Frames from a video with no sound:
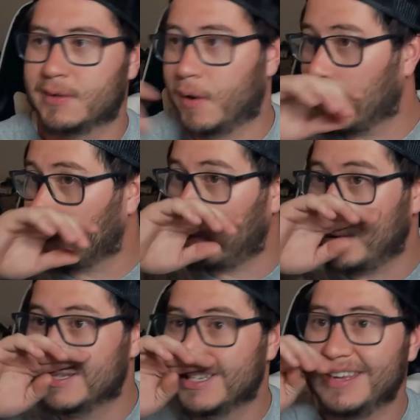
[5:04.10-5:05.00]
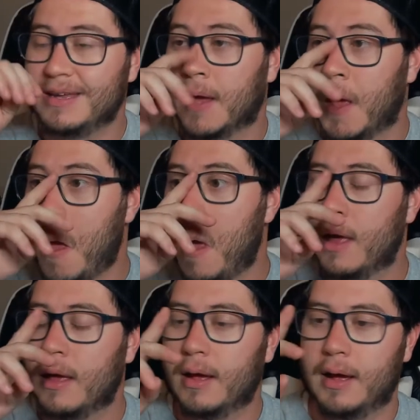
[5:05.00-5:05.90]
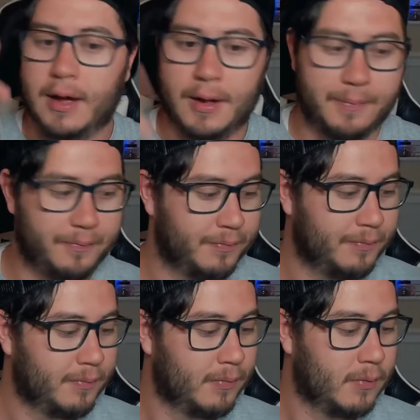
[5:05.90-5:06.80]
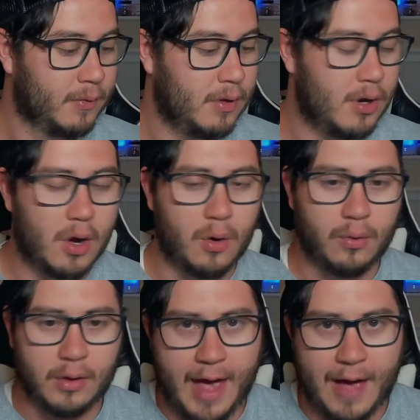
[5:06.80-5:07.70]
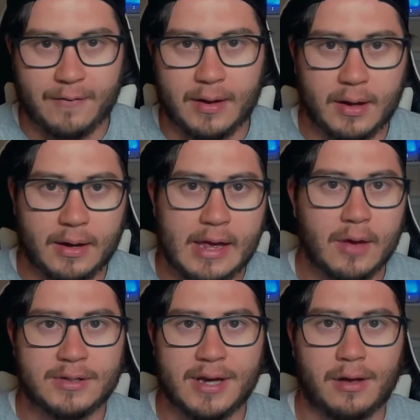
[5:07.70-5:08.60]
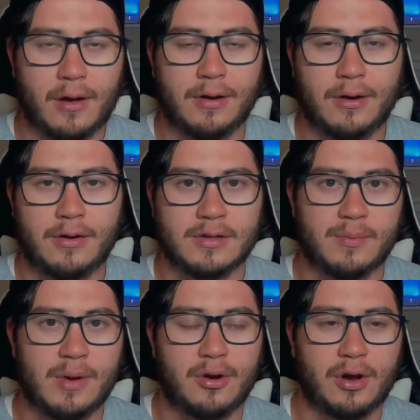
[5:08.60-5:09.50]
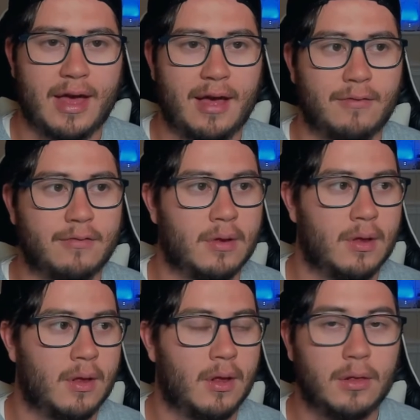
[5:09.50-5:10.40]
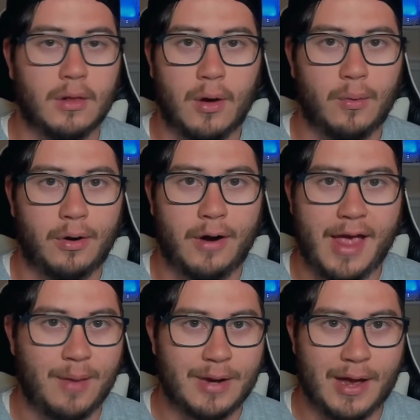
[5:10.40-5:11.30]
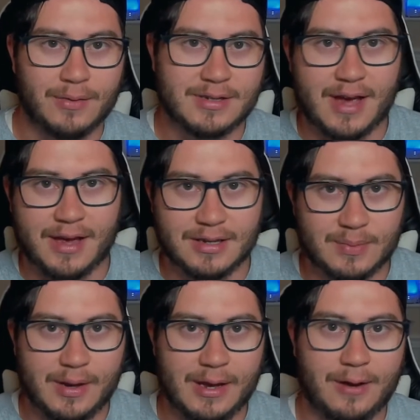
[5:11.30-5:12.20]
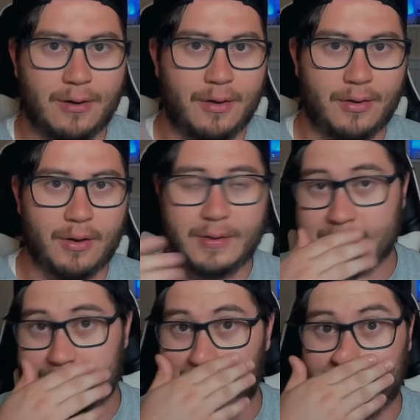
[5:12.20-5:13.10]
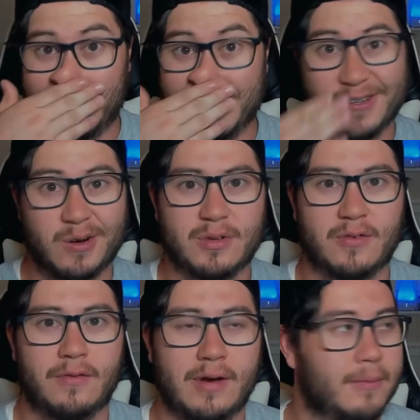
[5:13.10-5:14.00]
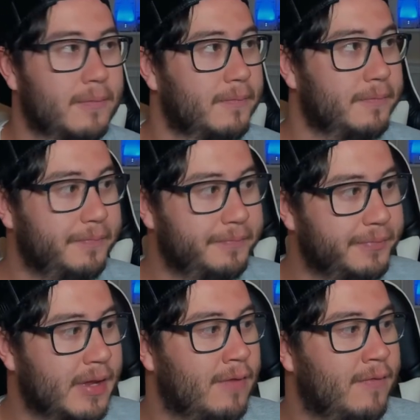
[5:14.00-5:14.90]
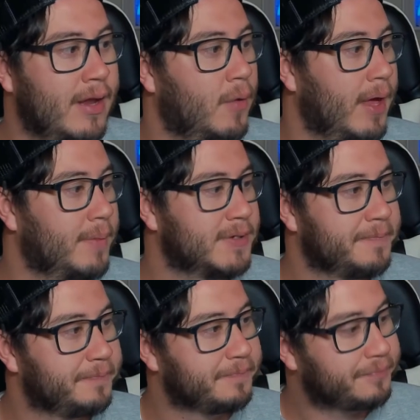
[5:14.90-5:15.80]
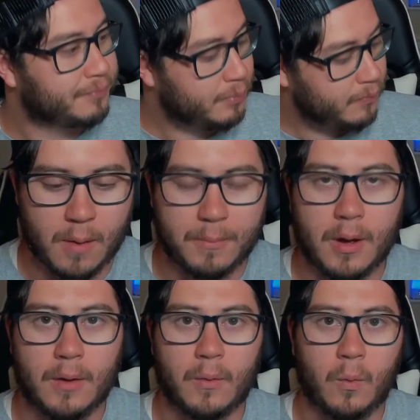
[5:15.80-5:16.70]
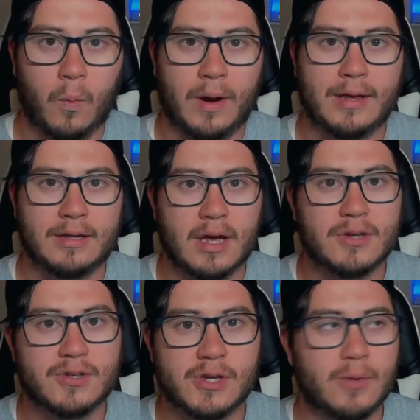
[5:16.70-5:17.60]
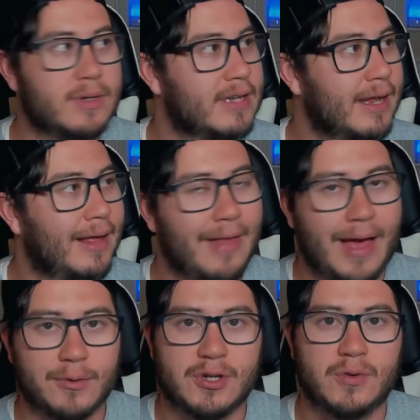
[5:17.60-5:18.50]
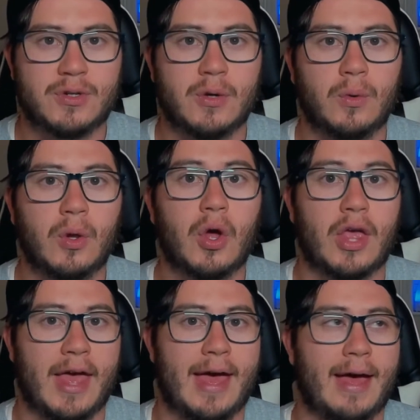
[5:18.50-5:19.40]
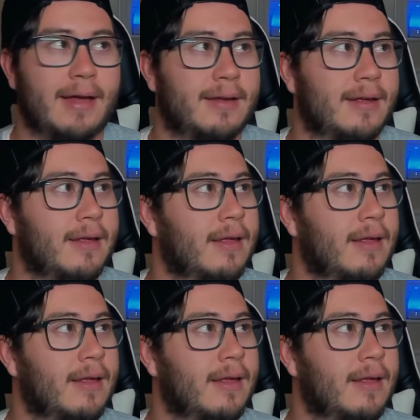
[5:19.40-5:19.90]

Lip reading: are all crazy. You know, having an EOTech on here doesn't mean you're going to have lower aim down sight speed or all these technical terms for in video games. But what it does do is it allows you to look at